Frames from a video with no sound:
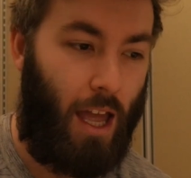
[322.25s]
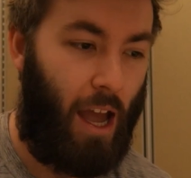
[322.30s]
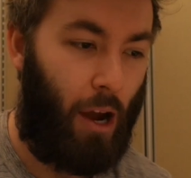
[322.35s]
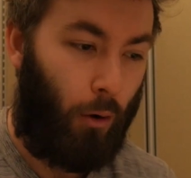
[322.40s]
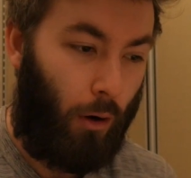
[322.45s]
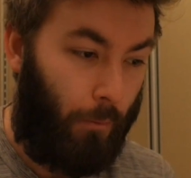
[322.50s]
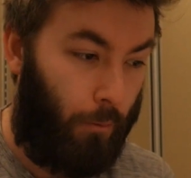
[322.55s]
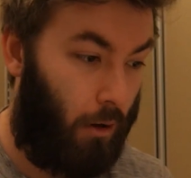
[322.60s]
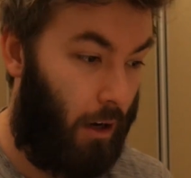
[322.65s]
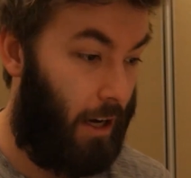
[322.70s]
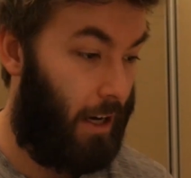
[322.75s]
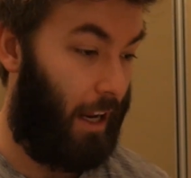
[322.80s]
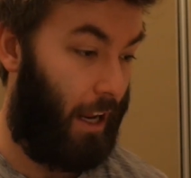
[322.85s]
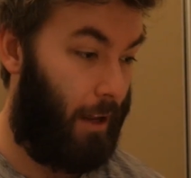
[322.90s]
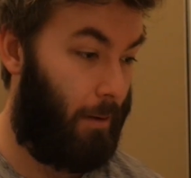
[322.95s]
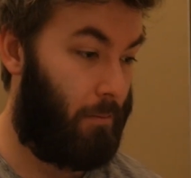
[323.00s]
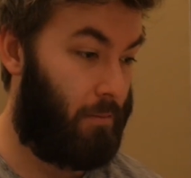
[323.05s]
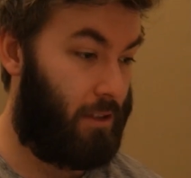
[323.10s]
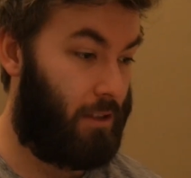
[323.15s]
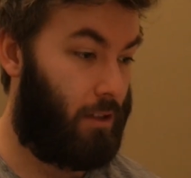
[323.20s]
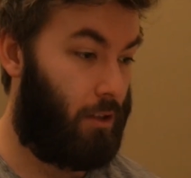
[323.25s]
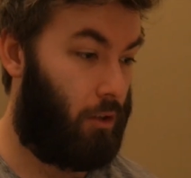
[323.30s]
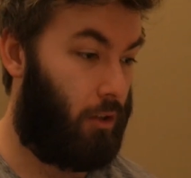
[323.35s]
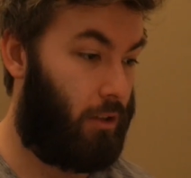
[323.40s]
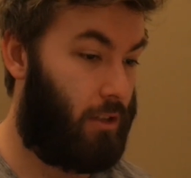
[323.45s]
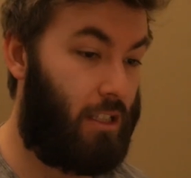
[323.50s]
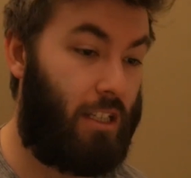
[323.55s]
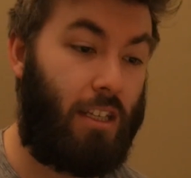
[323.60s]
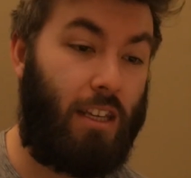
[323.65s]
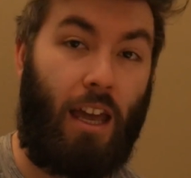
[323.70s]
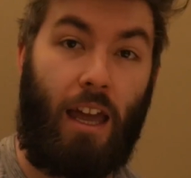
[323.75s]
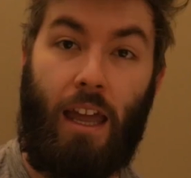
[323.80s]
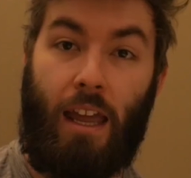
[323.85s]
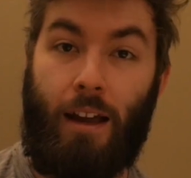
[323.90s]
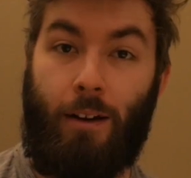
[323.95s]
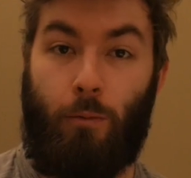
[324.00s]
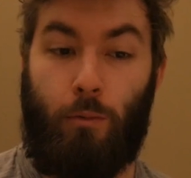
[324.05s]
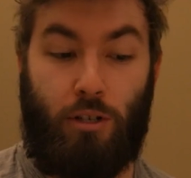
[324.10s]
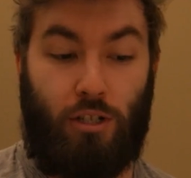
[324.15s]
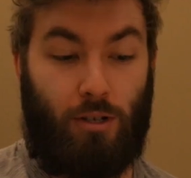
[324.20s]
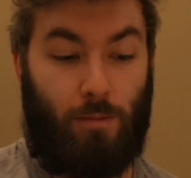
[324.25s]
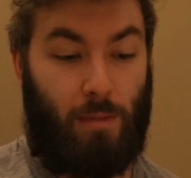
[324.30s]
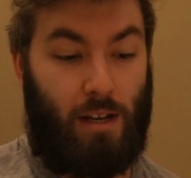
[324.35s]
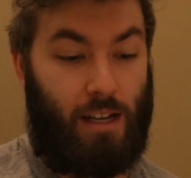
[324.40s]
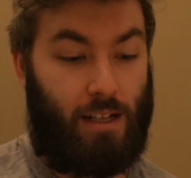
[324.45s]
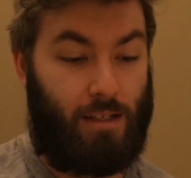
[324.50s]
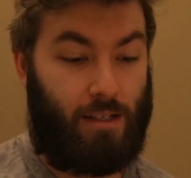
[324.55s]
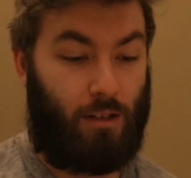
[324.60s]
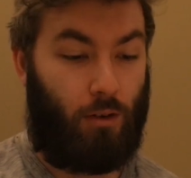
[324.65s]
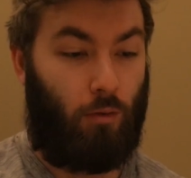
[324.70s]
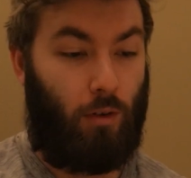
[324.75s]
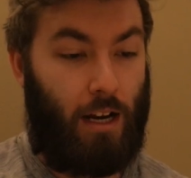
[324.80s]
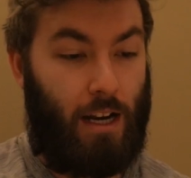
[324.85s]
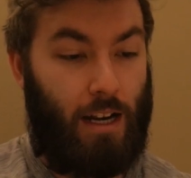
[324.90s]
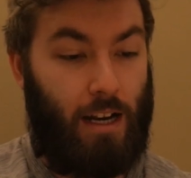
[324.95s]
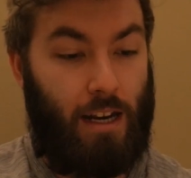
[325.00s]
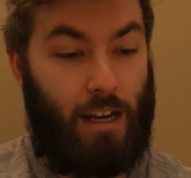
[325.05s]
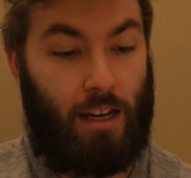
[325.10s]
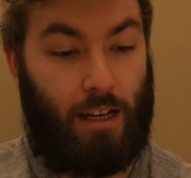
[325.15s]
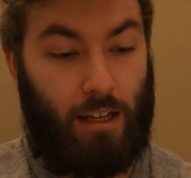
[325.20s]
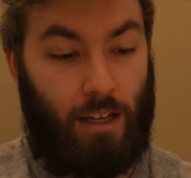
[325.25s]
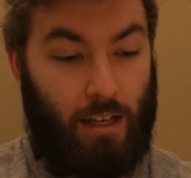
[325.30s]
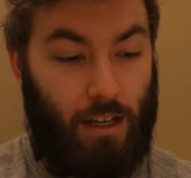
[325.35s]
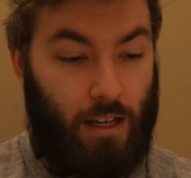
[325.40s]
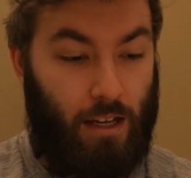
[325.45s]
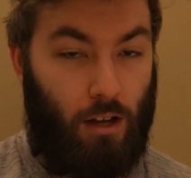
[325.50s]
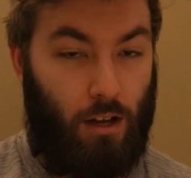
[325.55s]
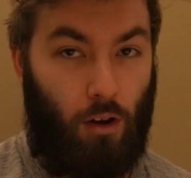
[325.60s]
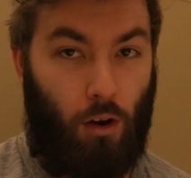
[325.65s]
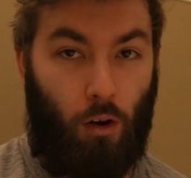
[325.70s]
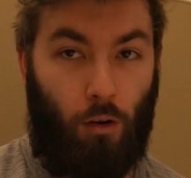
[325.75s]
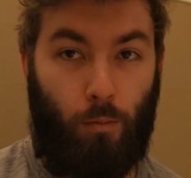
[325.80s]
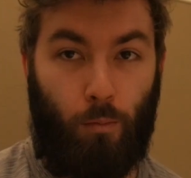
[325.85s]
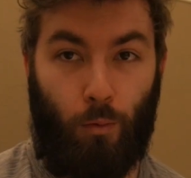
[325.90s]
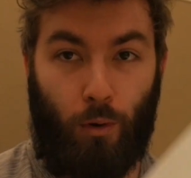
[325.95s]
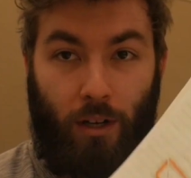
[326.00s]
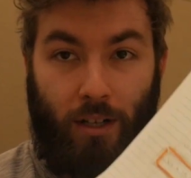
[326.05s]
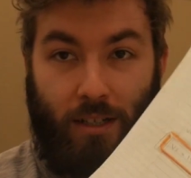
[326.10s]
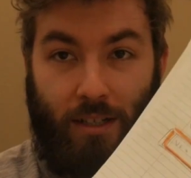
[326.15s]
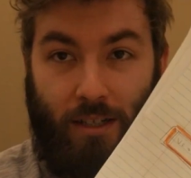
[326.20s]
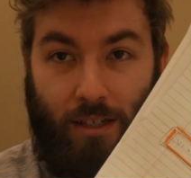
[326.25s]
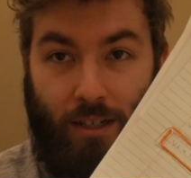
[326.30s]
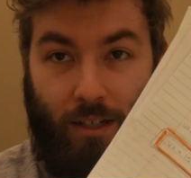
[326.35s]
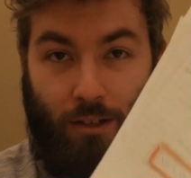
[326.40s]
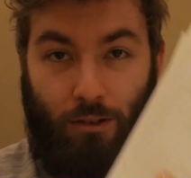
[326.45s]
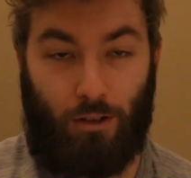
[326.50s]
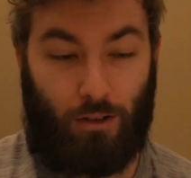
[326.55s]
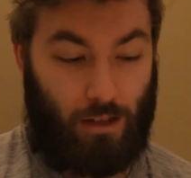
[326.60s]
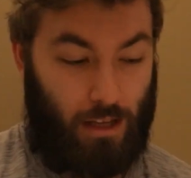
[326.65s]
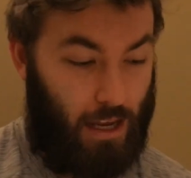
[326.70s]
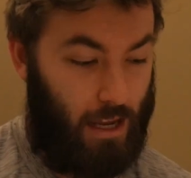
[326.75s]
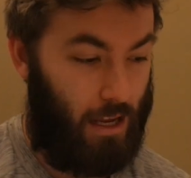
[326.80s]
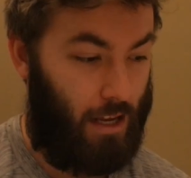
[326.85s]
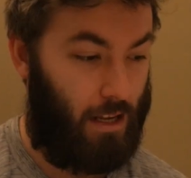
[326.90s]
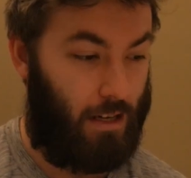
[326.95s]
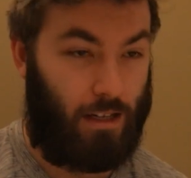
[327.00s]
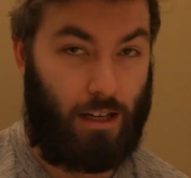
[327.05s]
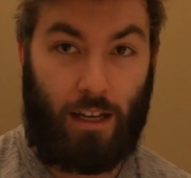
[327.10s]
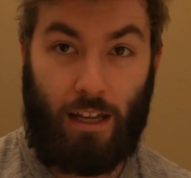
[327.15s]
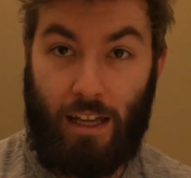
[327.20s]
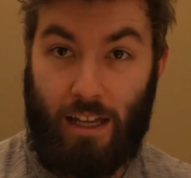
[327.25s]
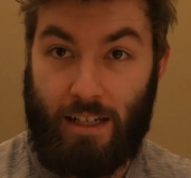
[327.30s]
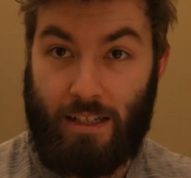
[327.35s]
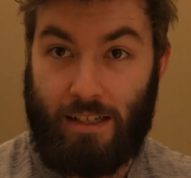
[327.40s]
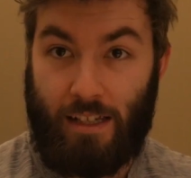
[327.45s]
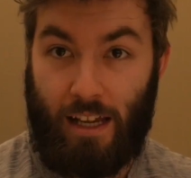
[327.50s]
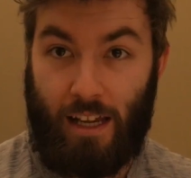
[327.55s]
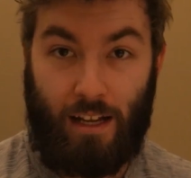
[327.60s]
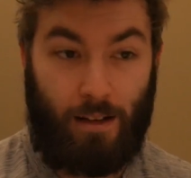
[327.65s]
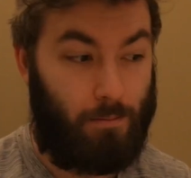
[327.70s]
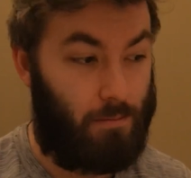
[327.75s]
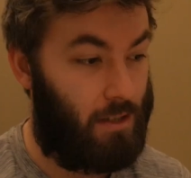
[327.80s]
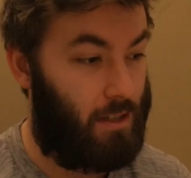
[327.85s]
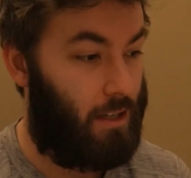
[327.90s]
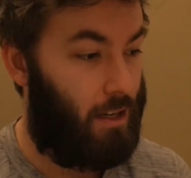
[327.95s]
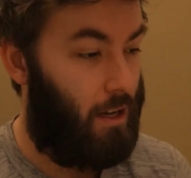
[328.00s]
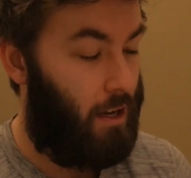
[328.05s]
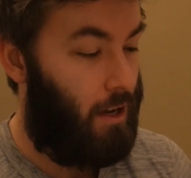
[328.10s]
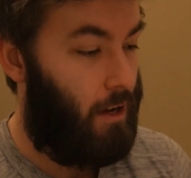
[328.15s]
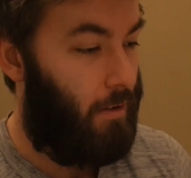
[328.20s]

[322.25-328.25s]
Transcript: However, I am still a TA, which means grading, homework still, and exams.